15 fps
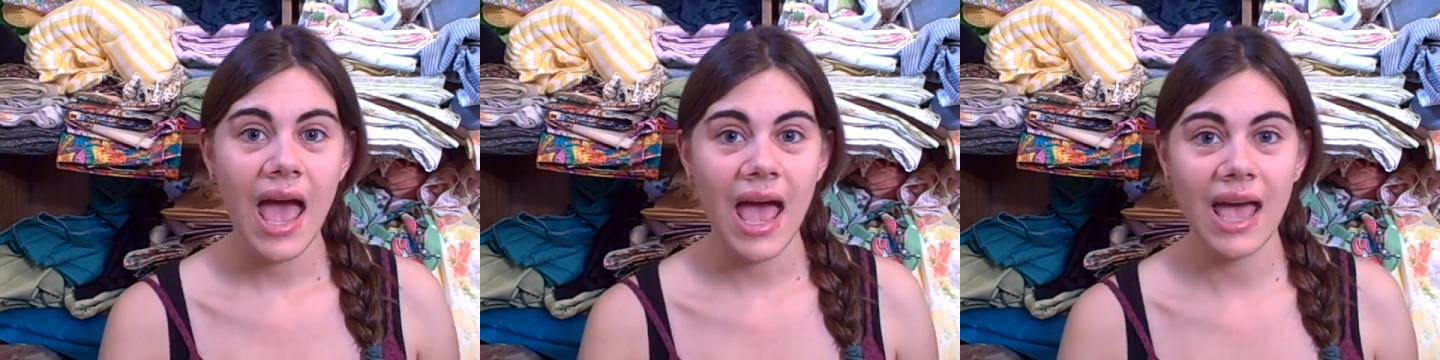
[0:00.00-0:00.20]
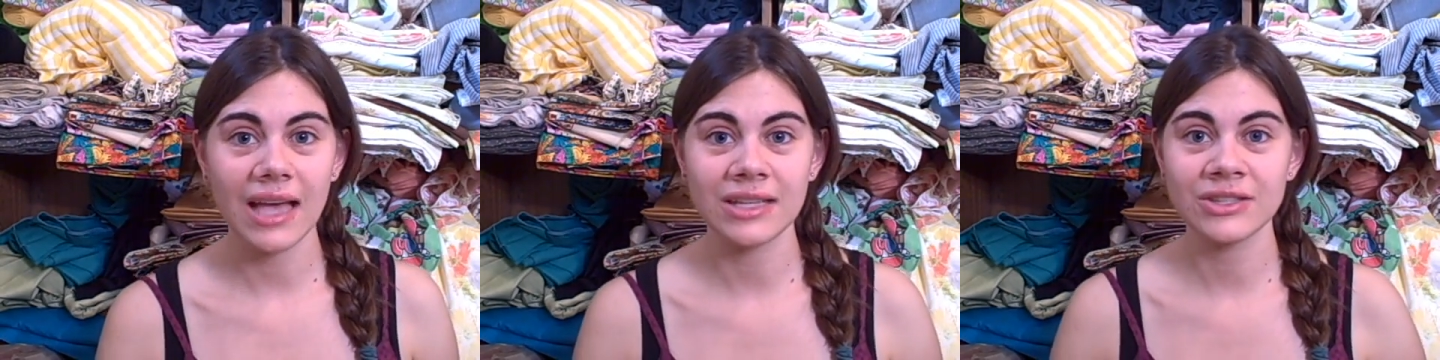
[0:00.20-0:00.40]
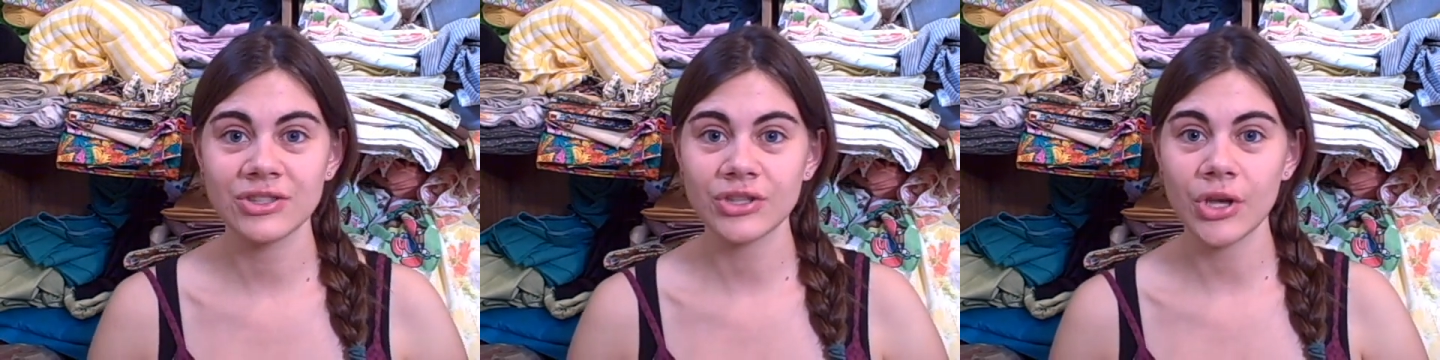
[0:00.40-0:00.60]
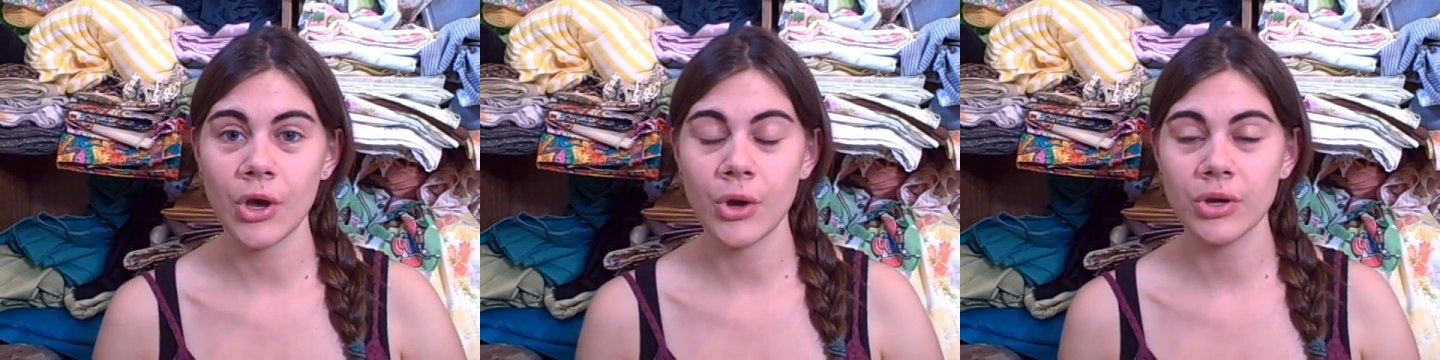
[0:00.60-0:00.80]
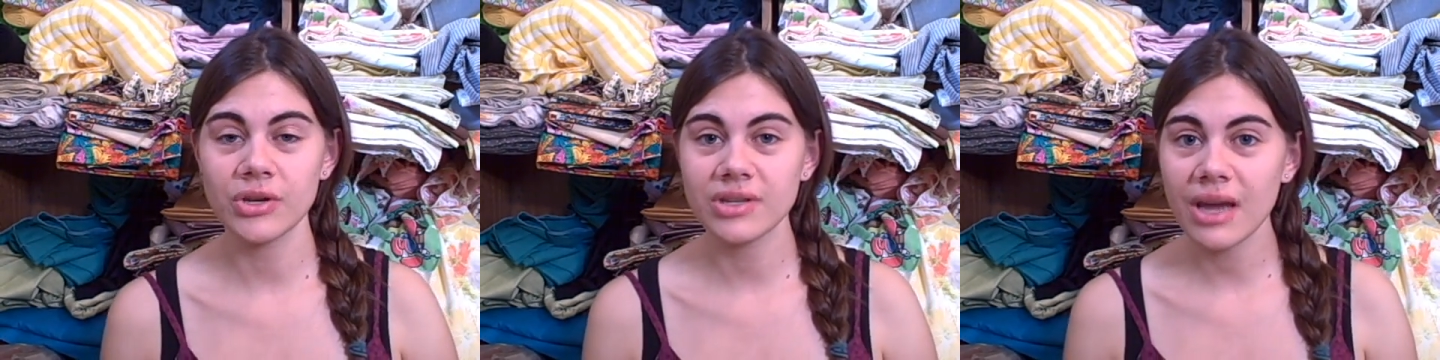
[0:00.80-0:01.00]
And
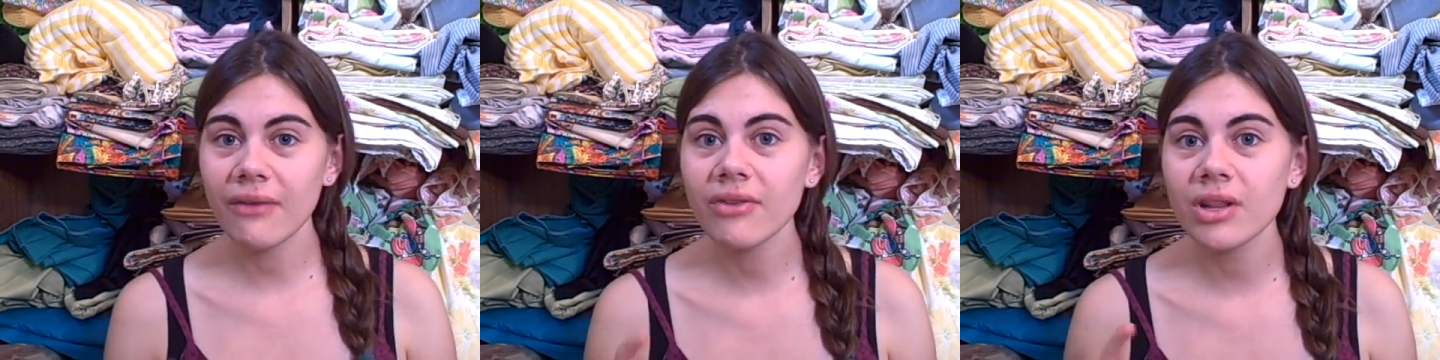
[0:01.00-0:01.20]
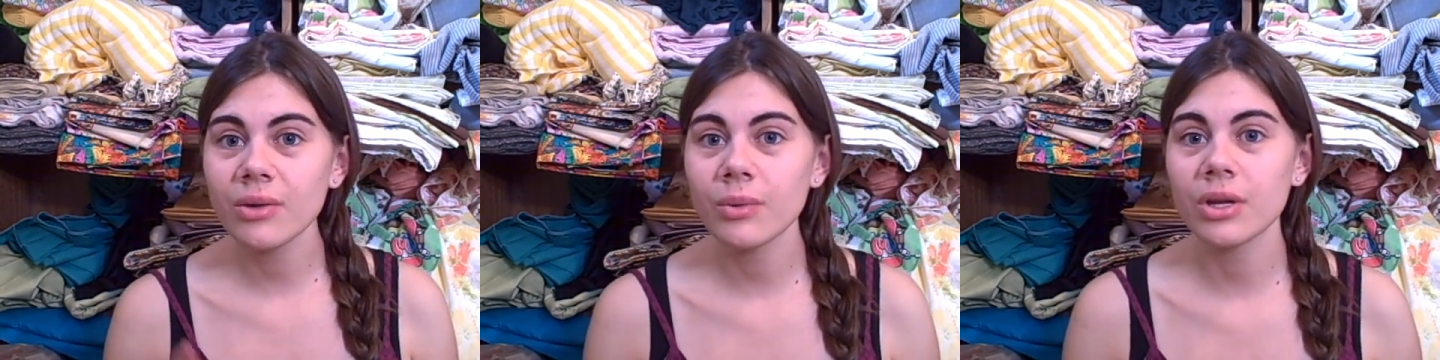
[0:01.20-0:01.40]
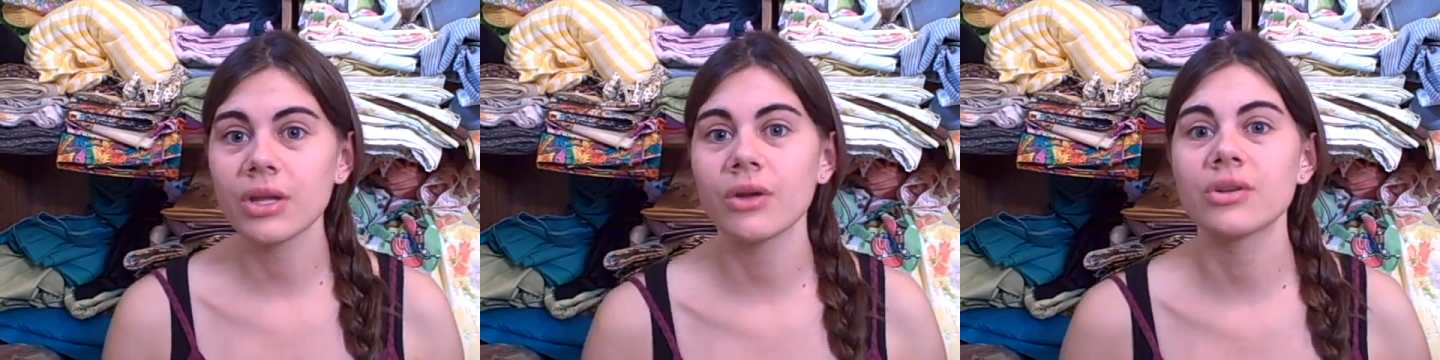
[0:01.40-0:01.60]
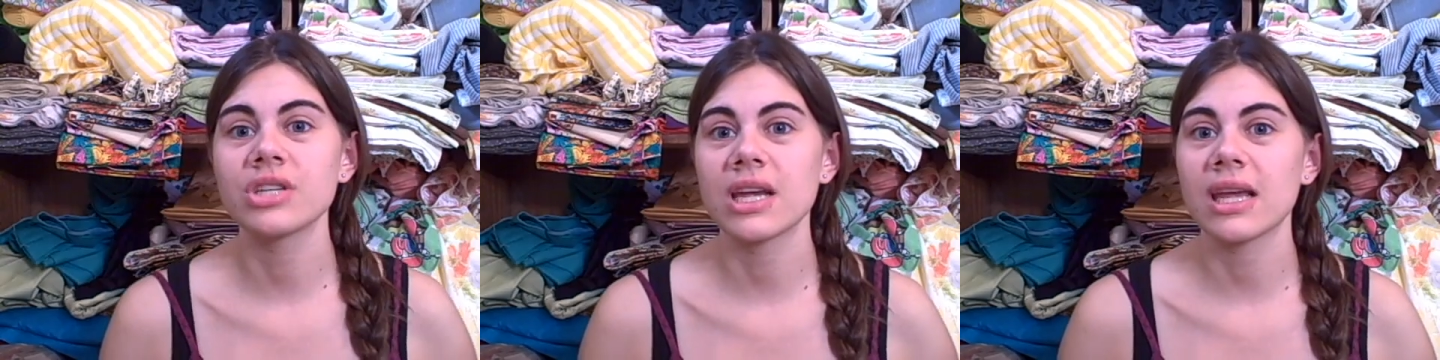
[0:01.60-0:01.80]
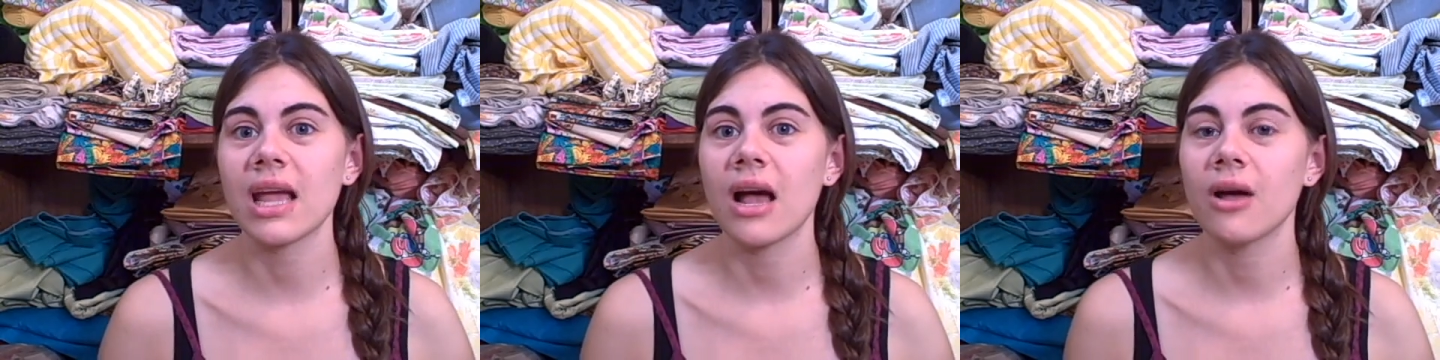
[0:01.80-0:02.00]
so you definitely want to go
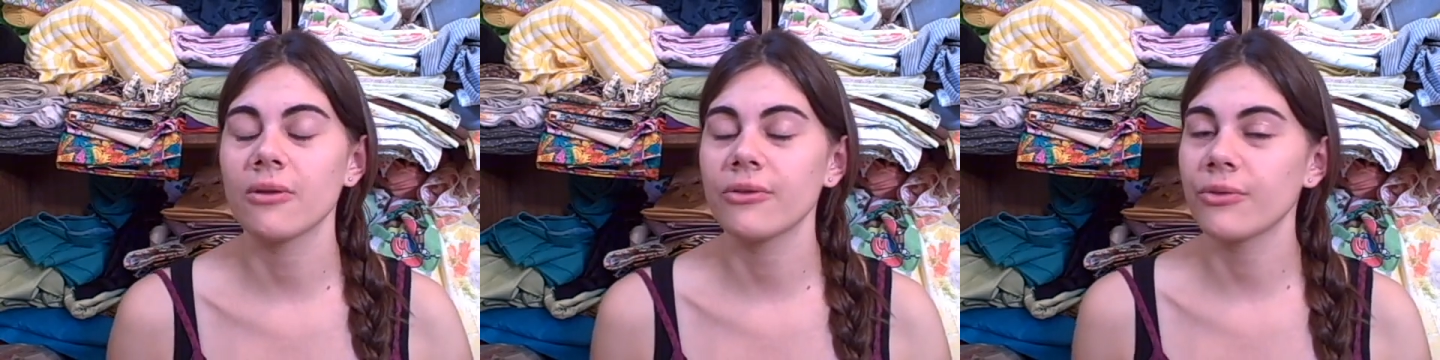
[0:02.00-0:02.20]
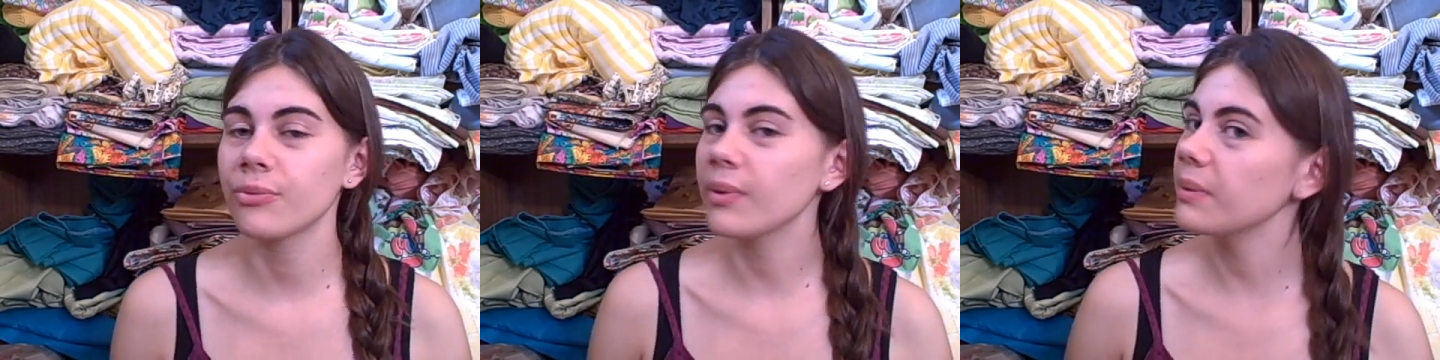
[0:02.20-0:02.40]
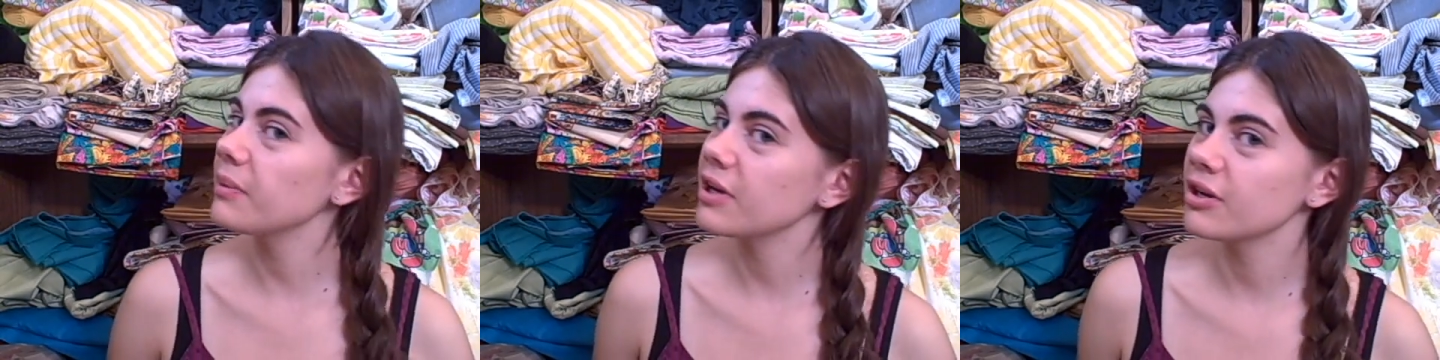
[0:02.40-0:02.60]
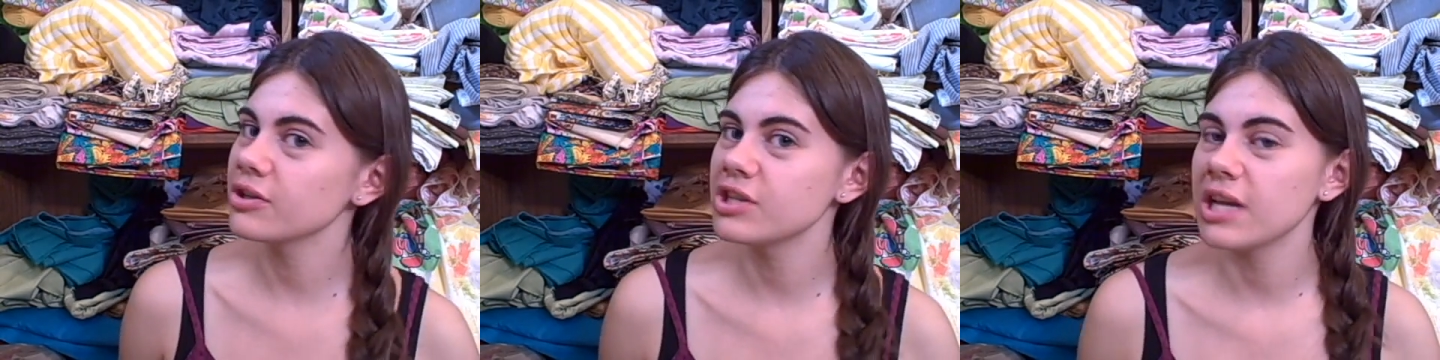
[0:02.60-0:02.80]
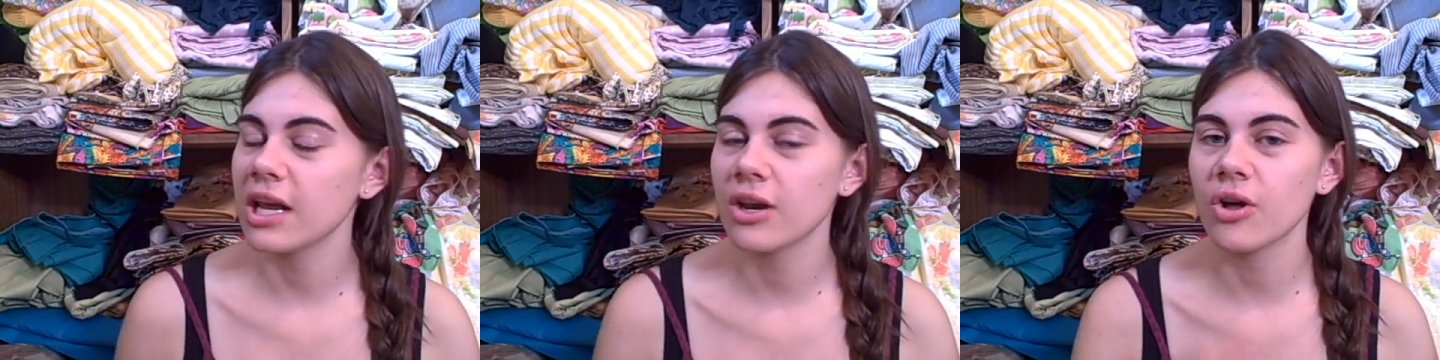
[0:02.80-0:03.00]
check out the
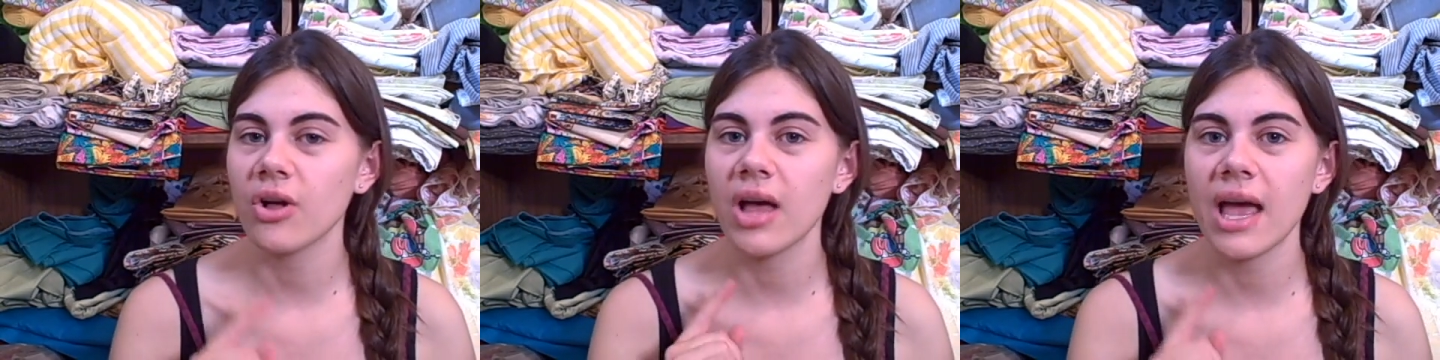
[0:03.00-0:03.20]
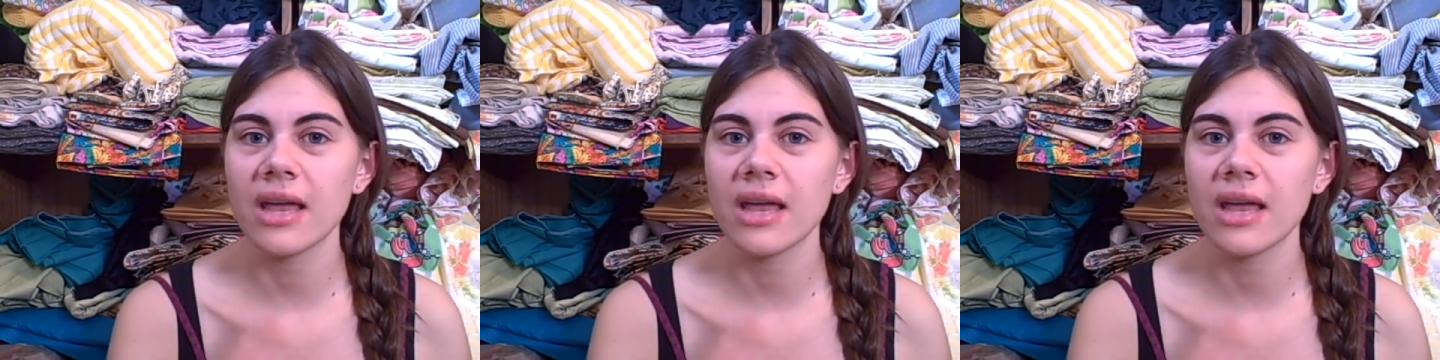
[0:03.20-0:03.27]
Threadbanger channel